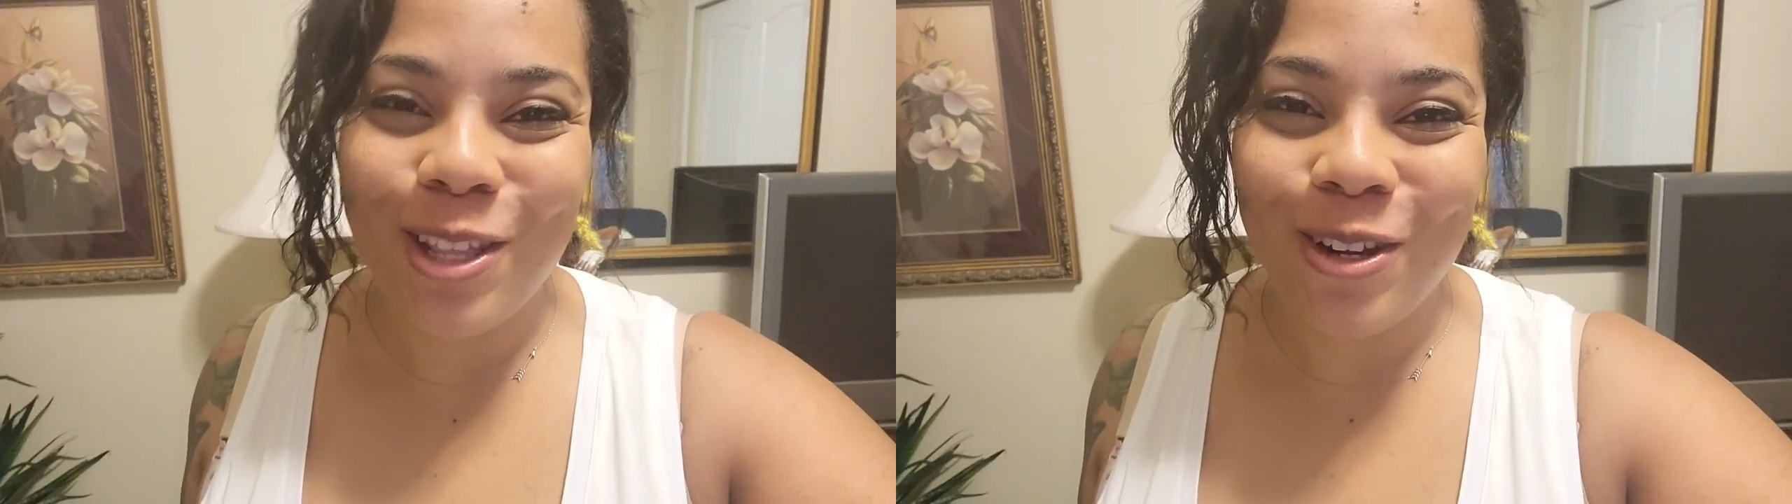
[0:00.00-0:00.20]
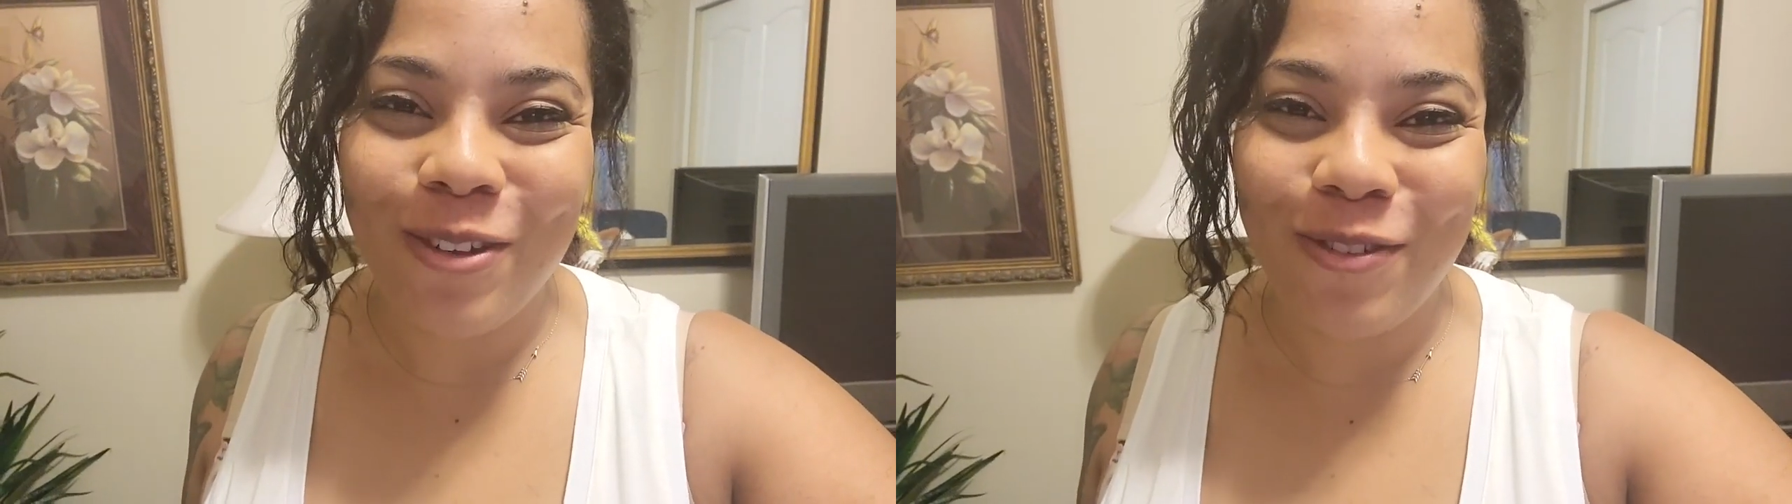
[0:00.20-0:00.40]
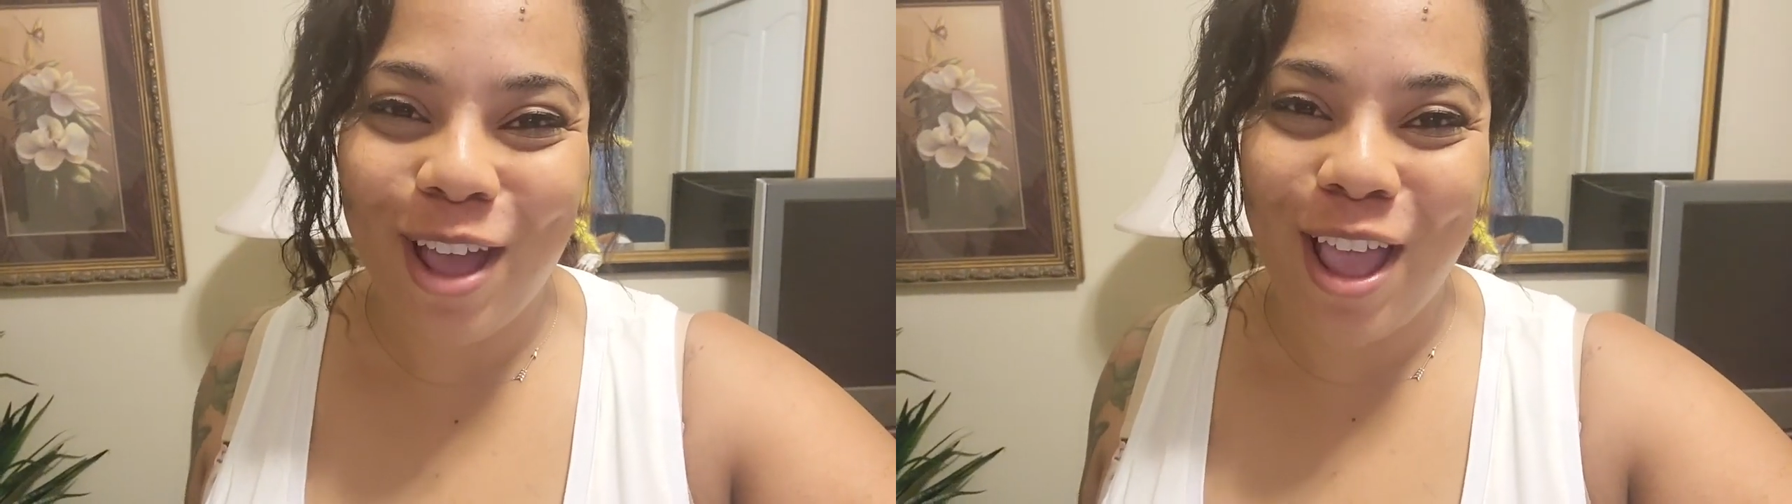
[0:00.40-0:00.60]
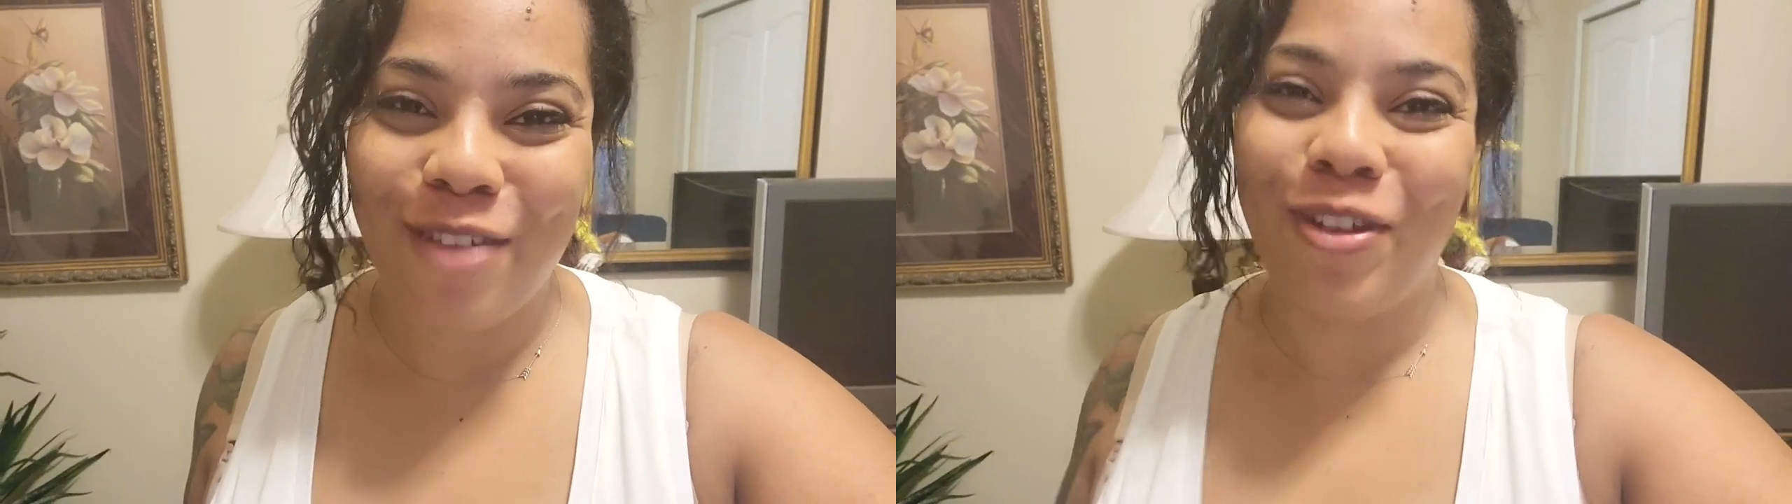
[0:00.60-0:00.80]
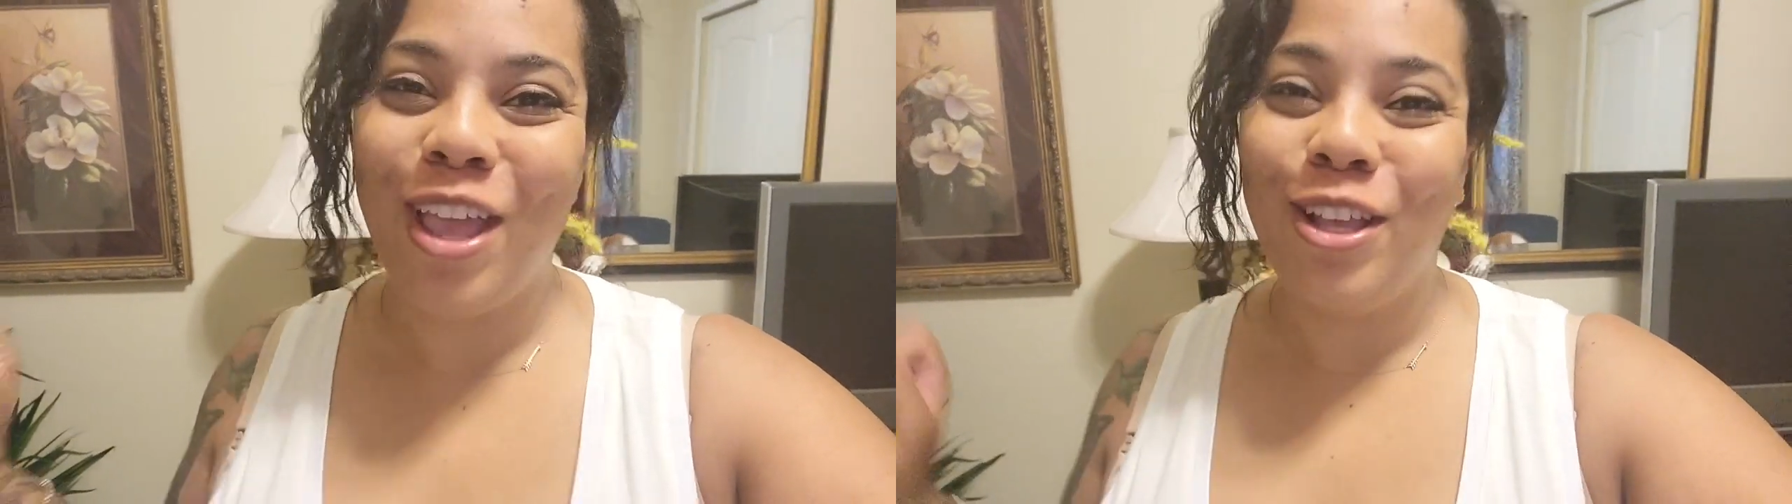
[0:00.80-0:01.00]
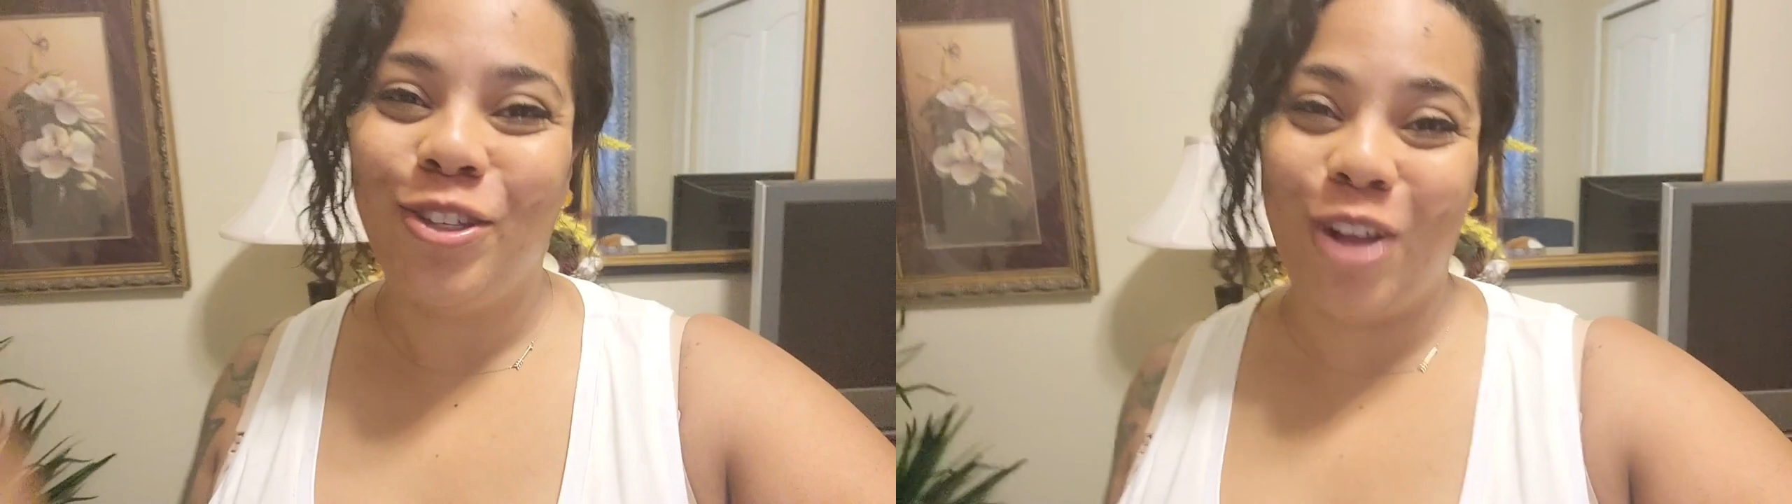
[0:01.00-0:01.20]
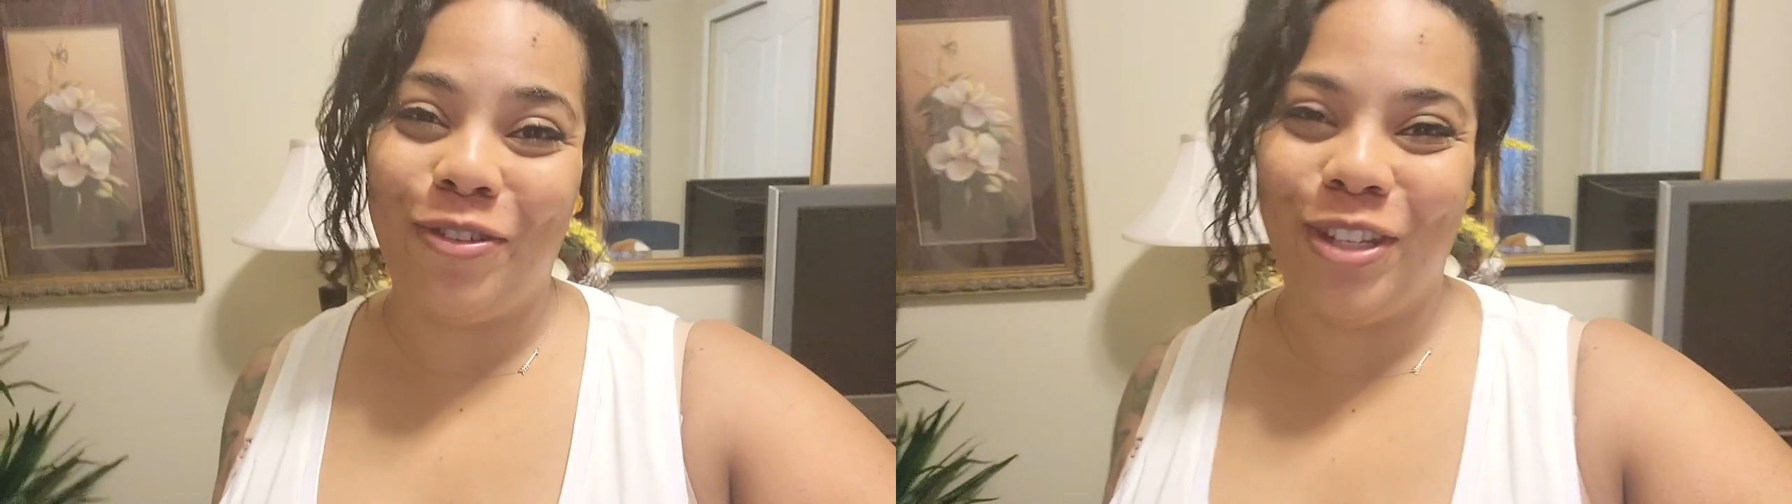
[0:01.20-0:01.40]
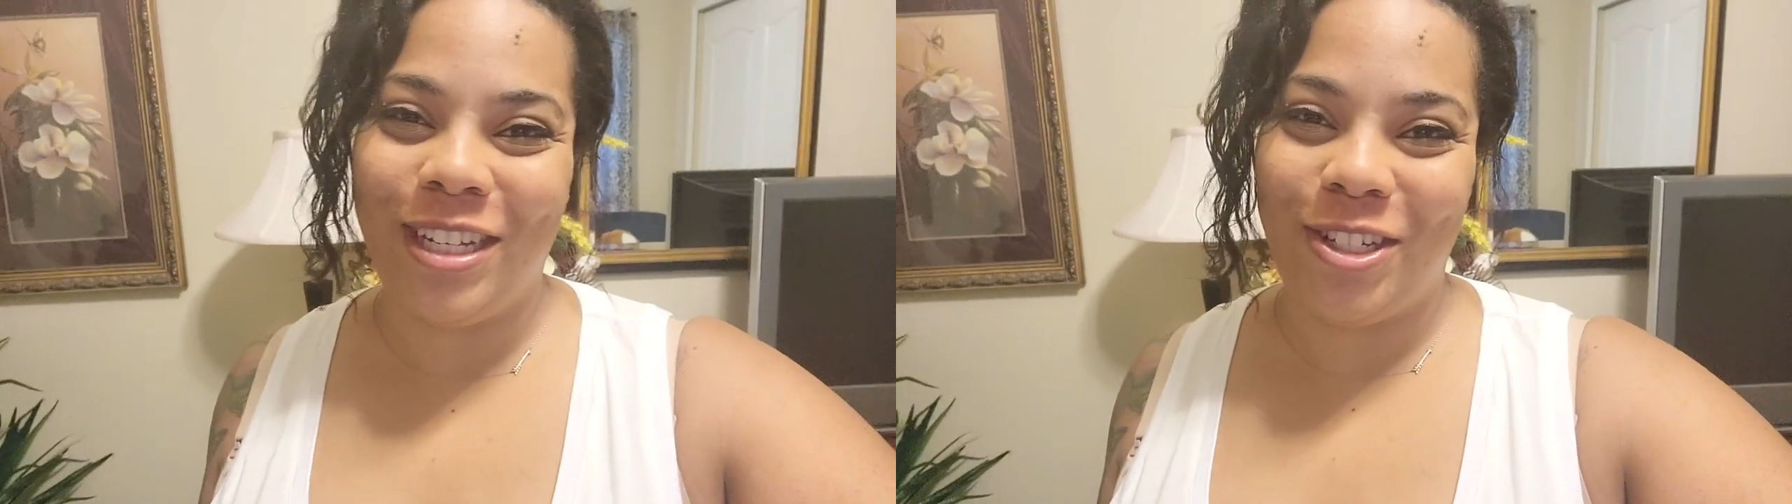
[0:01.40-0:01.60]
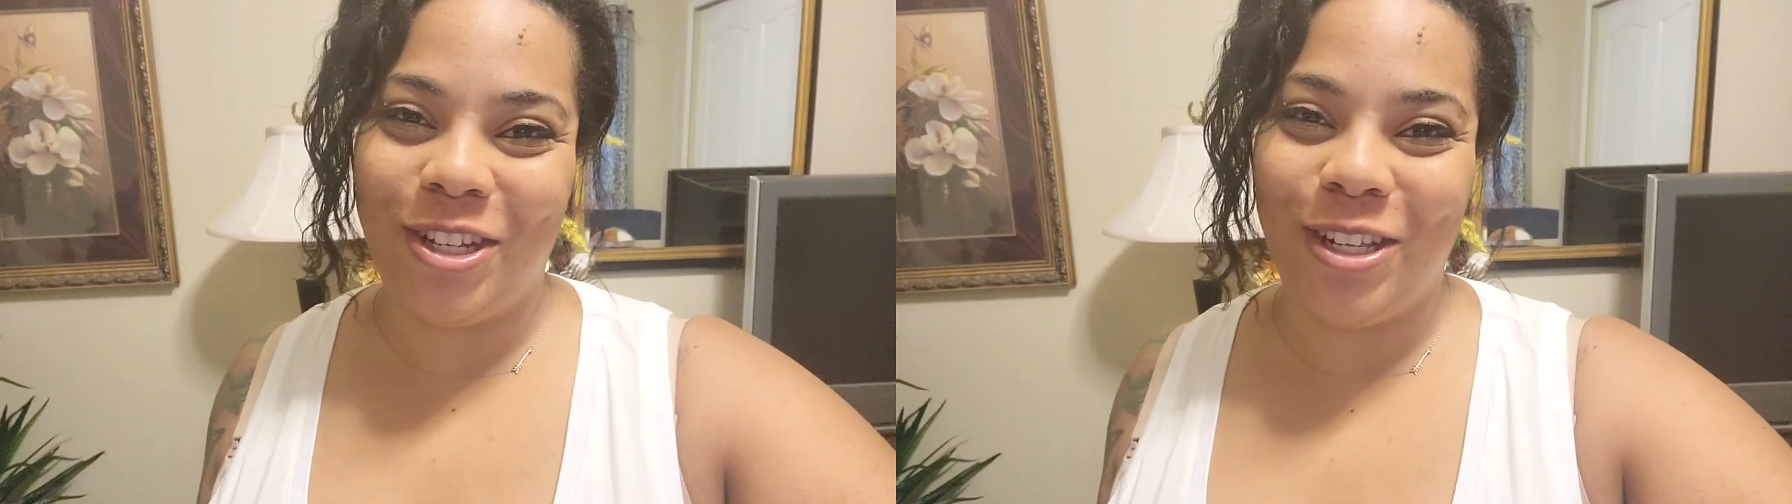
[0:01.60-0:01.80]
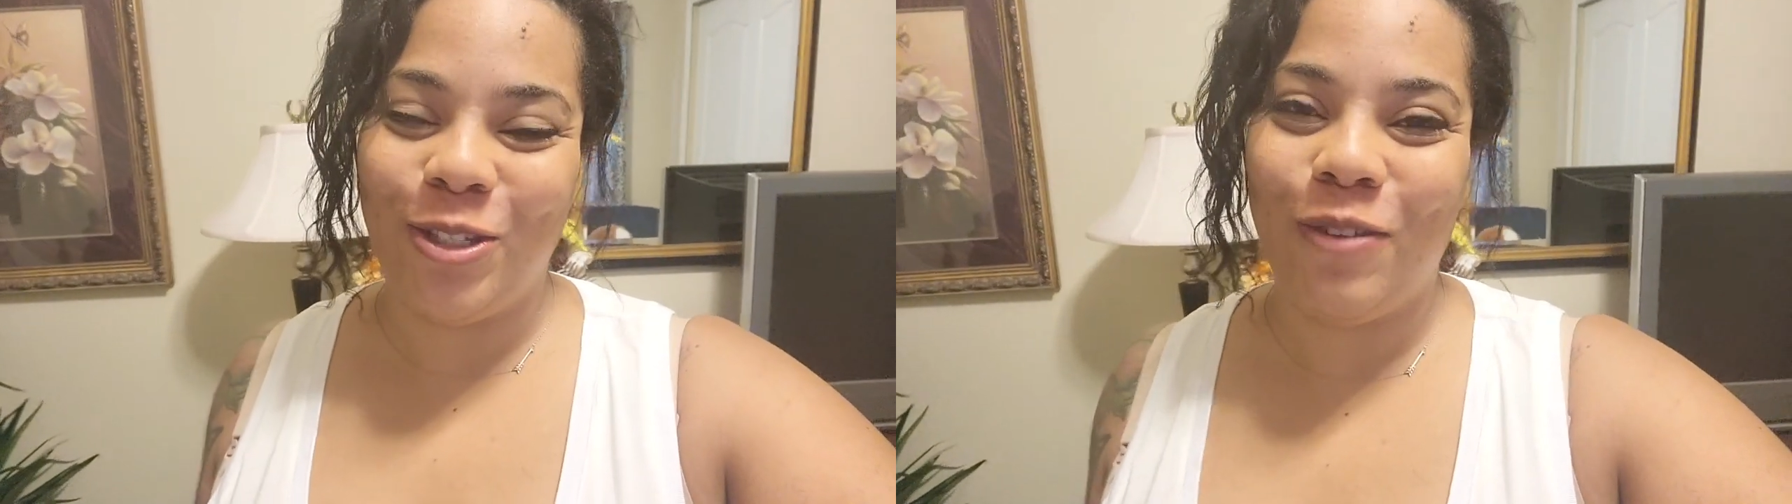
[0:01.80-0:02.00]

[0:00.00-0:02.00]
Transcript: 35 travel edition.